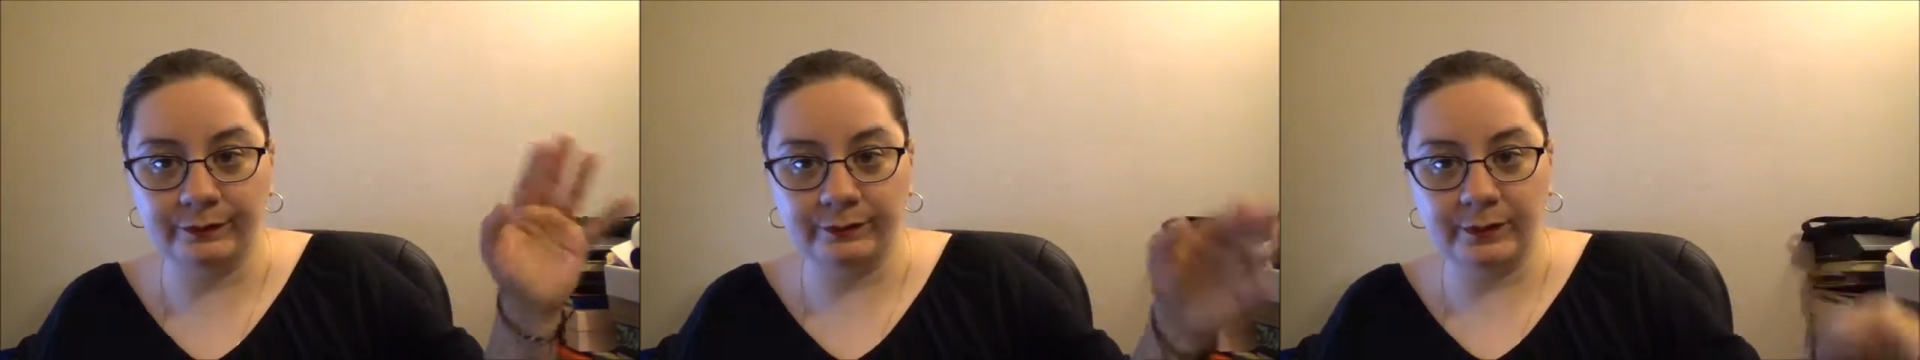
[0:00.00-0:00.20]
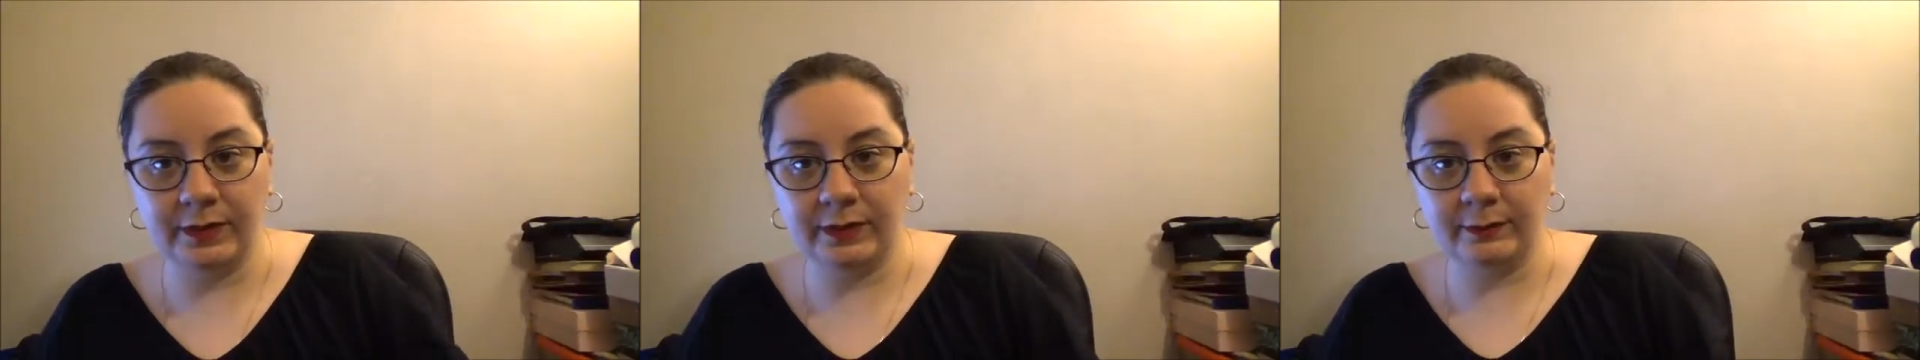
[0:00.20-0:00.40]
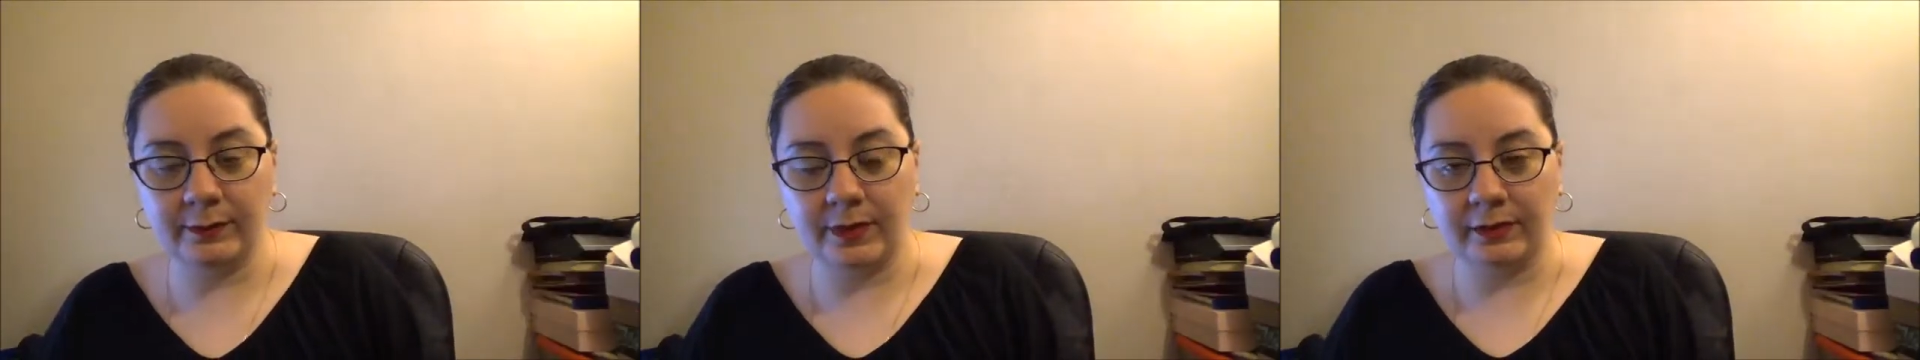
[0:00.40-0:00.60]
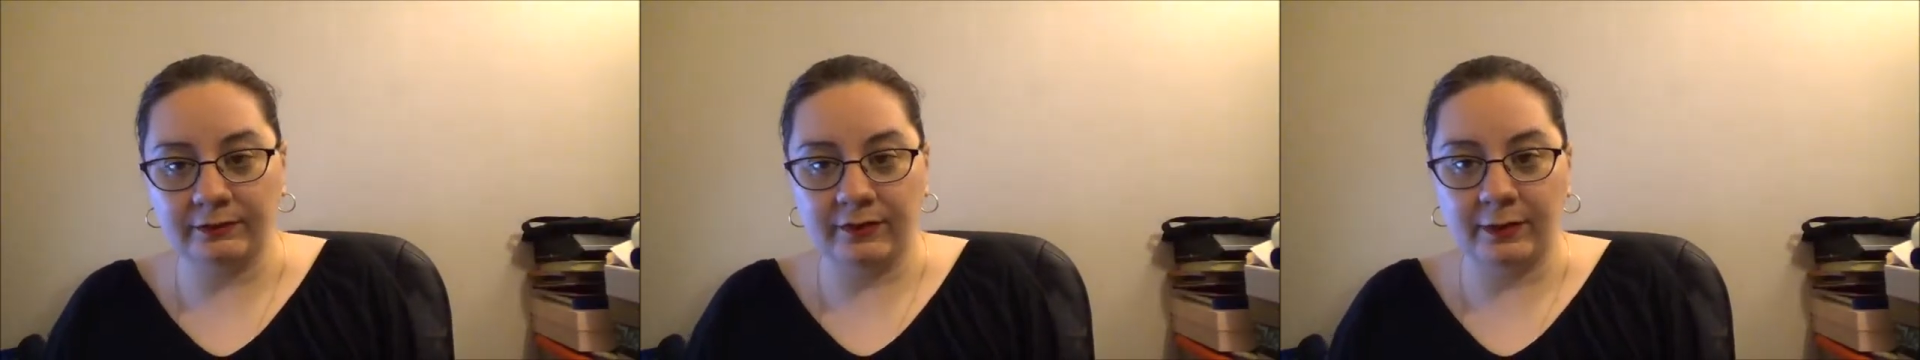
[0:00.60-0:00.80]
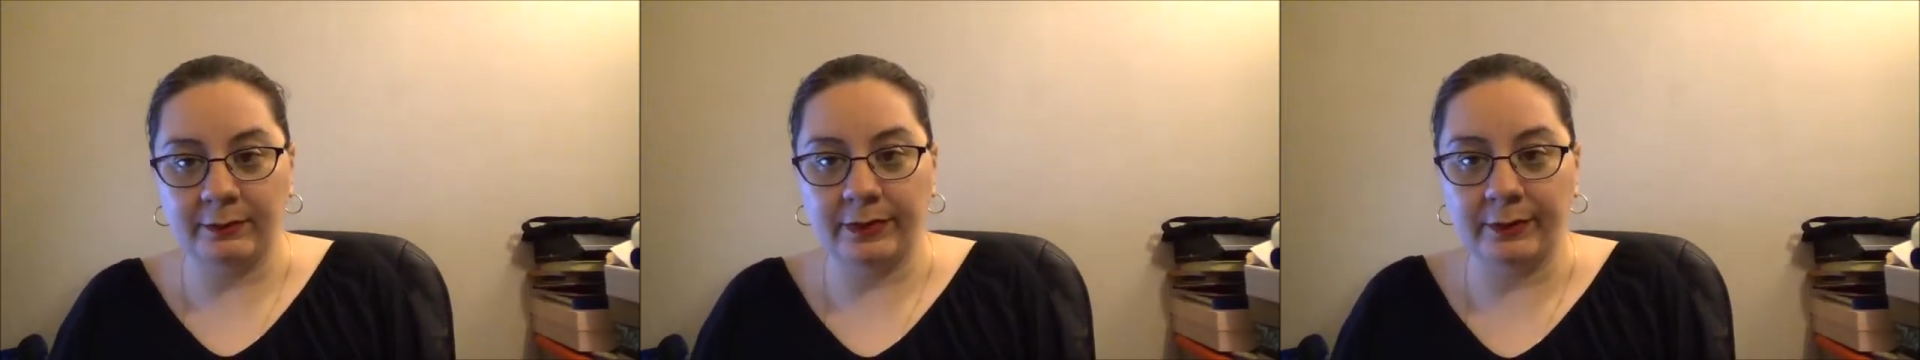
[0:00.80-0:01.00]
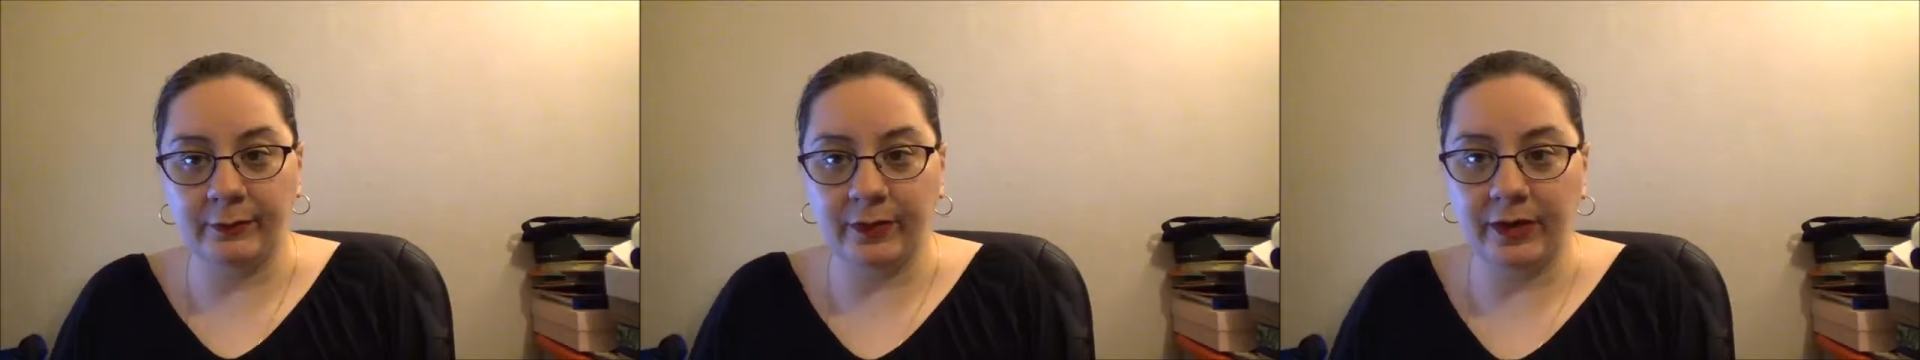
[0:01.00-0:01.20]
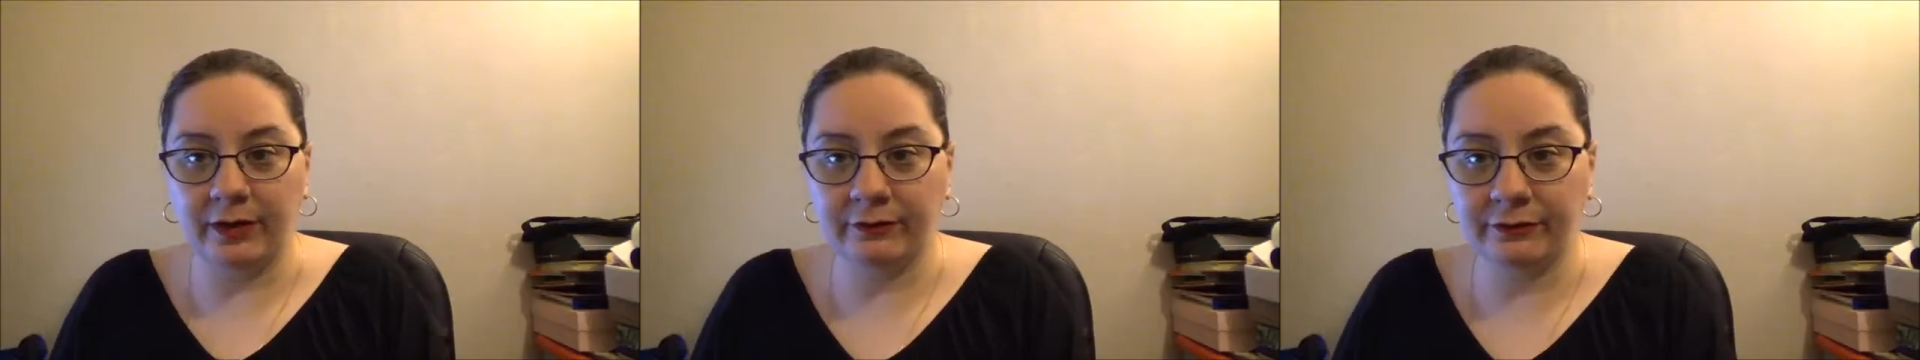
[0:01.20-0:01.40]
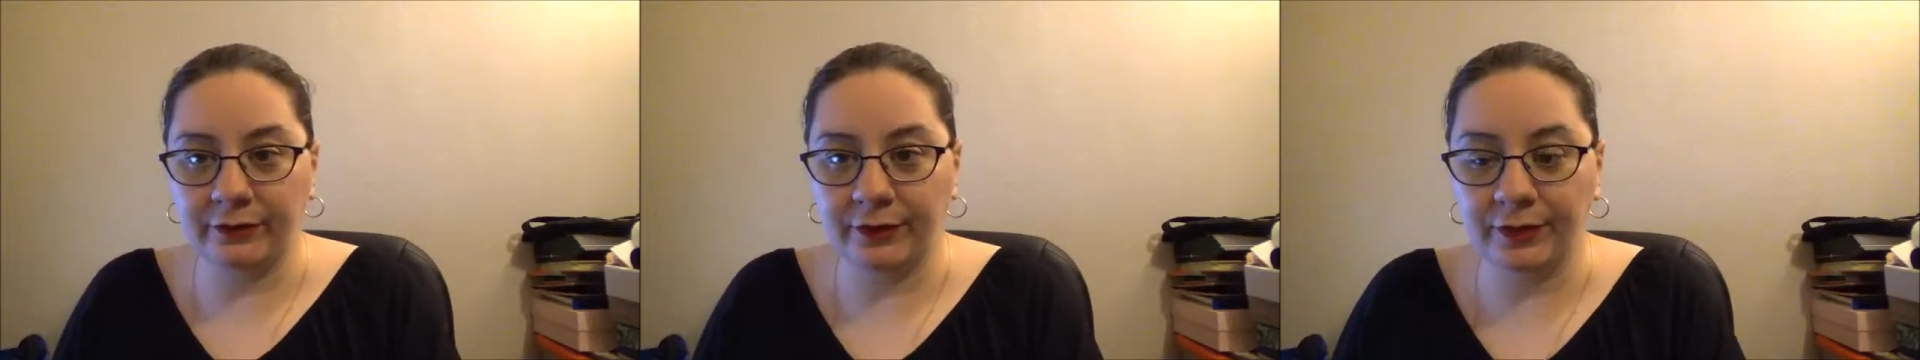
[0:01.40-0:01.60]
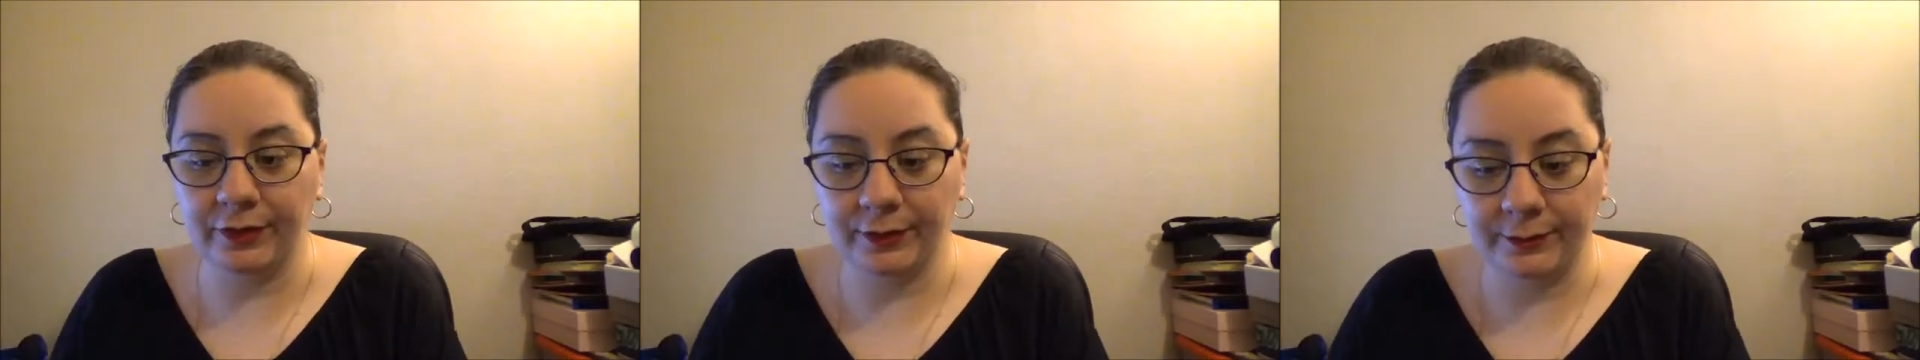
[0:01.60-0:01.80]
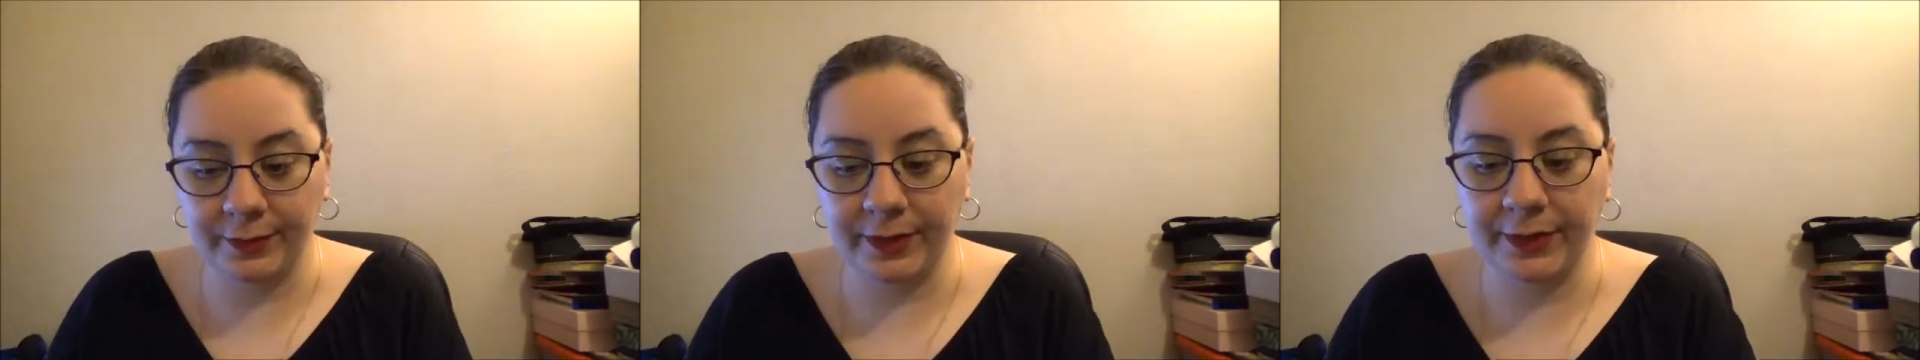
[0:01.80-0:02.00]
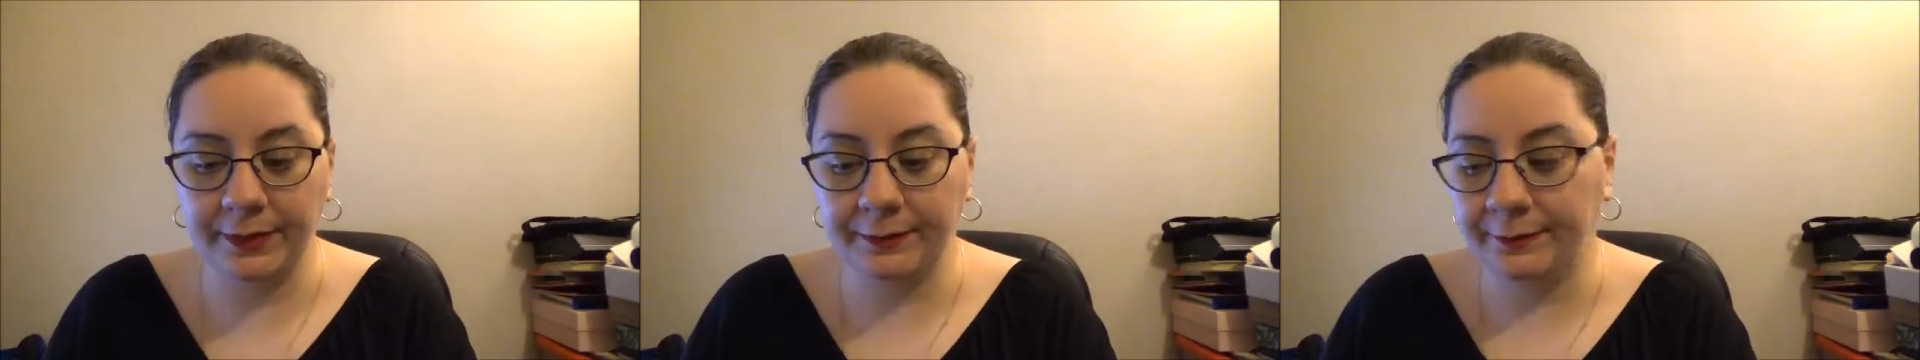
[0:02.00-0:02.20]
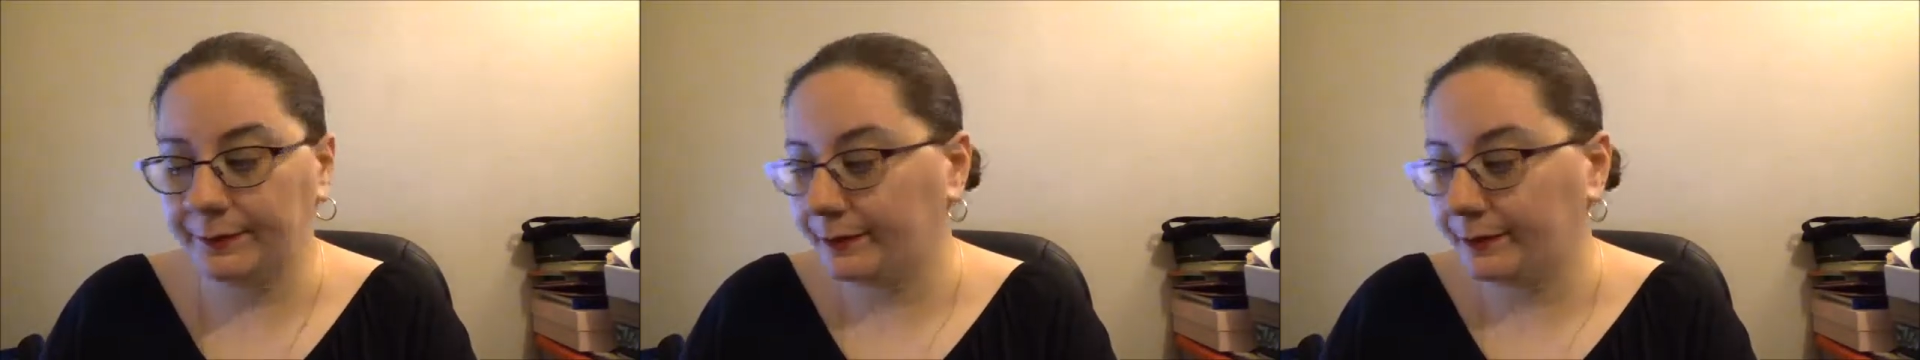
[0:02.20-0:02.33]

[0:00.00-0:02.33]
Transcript: me and my family went out for a little bit.